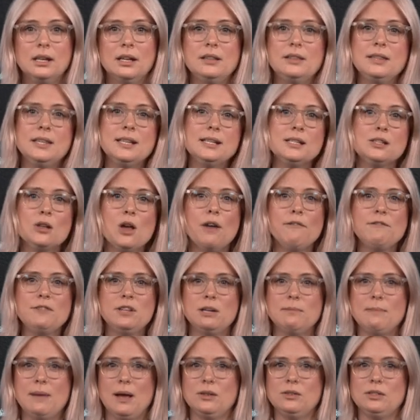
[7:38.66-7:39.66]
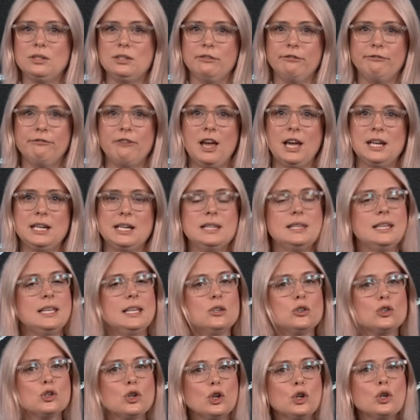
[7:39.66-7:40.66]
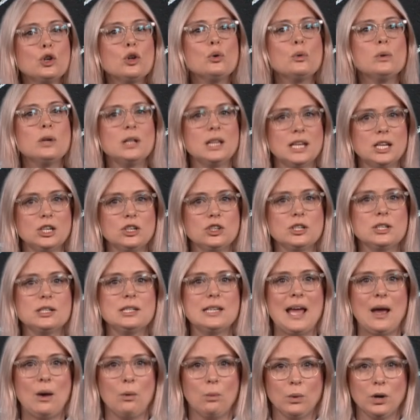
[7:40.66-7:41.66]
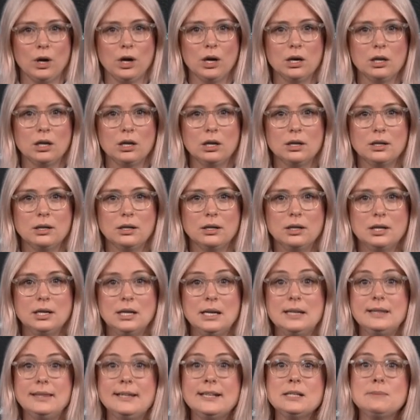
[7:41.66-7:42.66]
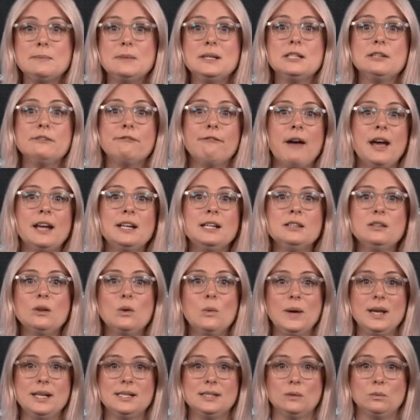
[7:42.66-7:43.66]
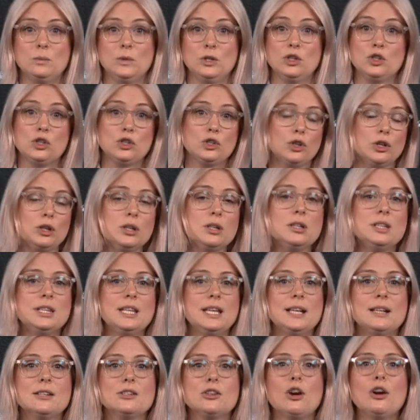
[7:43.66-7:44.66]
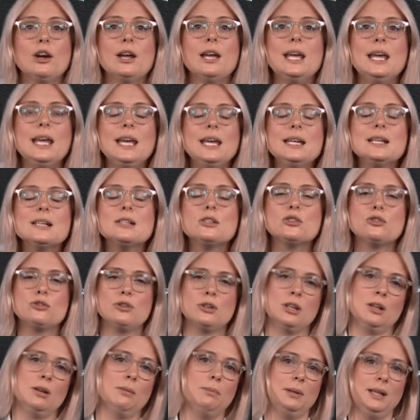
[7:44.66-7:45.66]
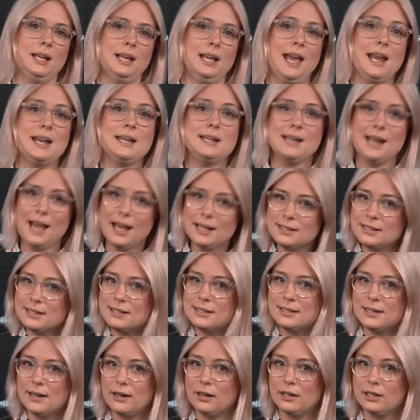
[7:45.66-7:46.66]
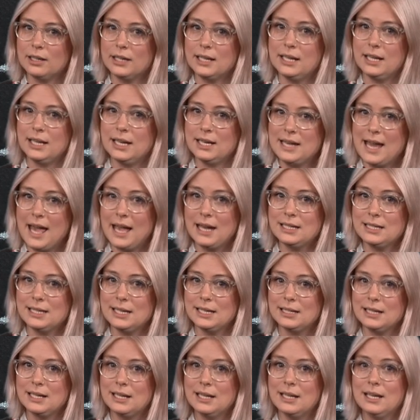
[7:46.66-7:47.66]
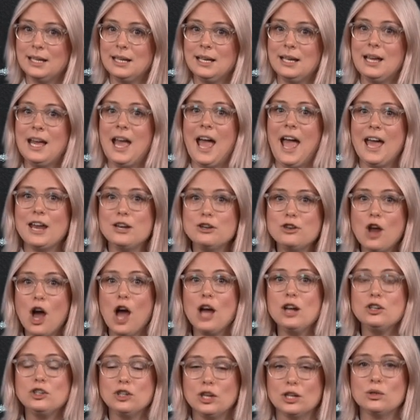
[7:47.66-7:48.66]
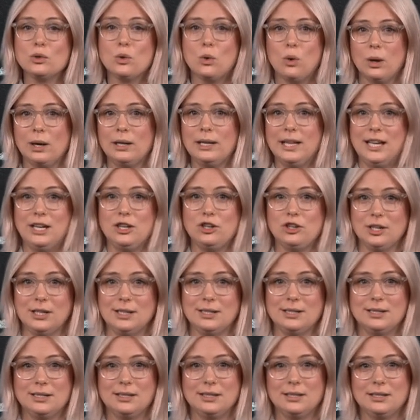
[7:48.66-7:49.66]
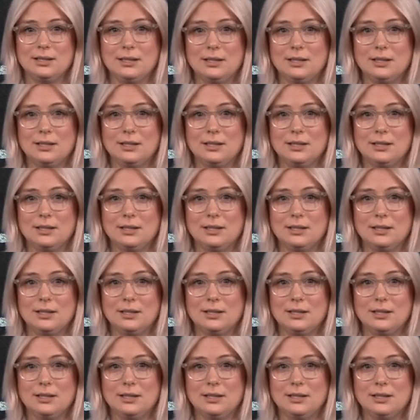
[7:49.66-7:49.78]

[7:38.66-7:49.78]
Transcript: This often amounts to finding the internal relations at work. This means finding the ways in which certain things are inextricably and necessarily connected and not just correlations.